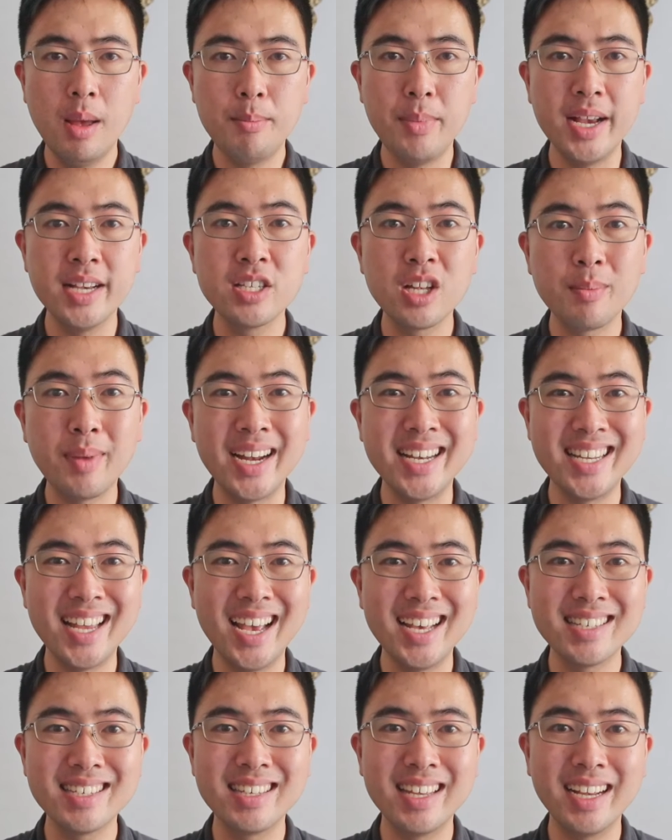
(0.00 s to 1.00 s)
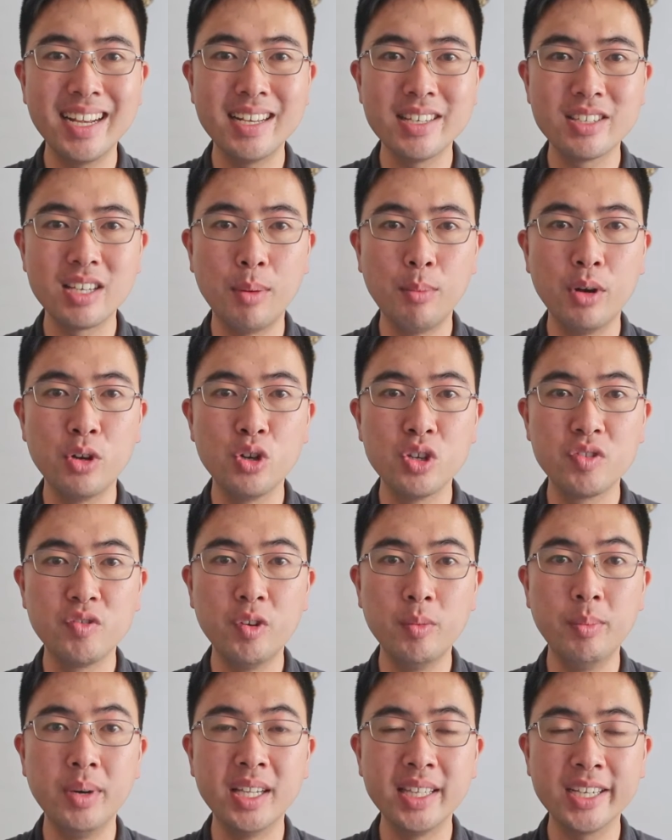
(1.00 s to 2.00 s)
Based on my testing, someone who's
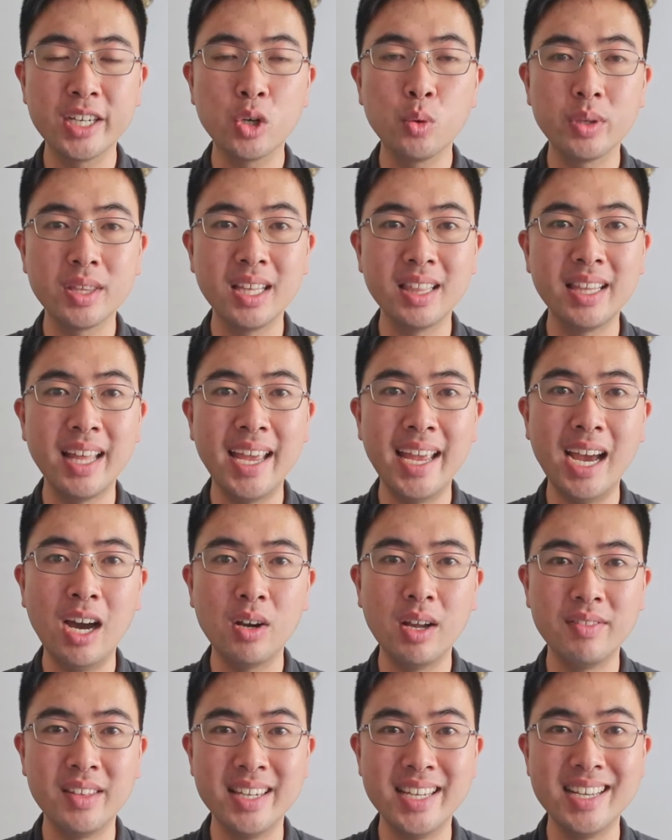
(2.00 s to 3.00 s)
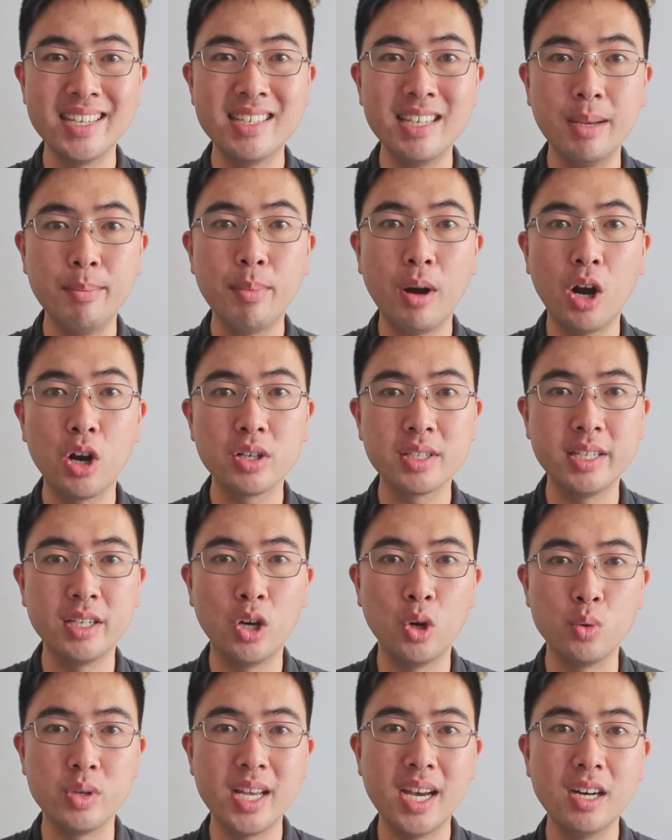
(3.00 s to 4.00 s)
familiar with the layout of the Disney parks and
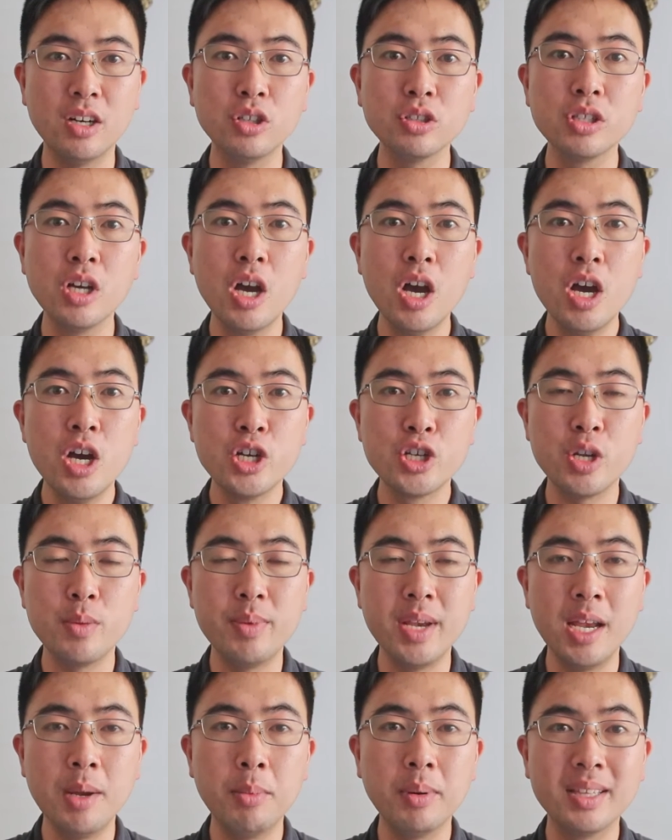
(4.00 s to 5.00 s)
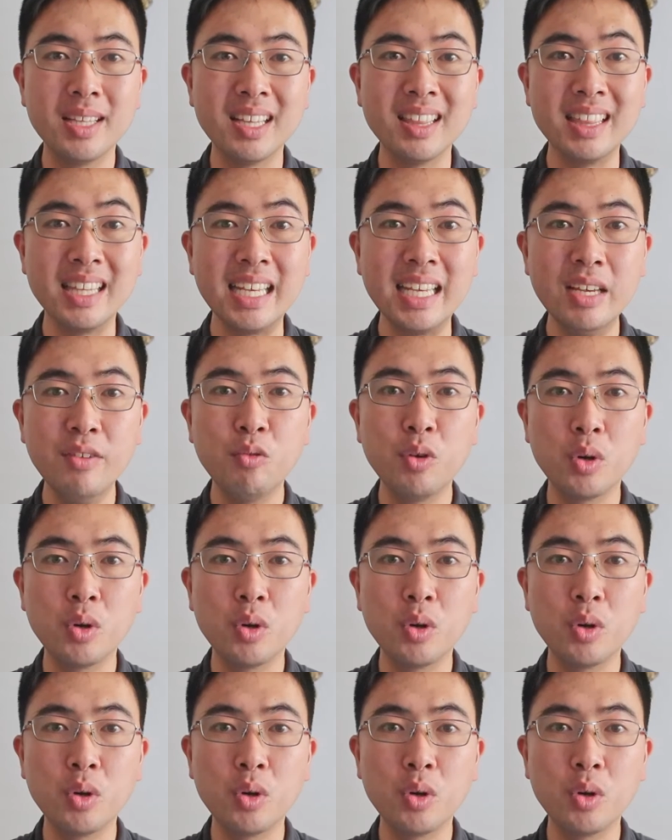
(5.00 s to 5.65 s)
hotels should be able to leave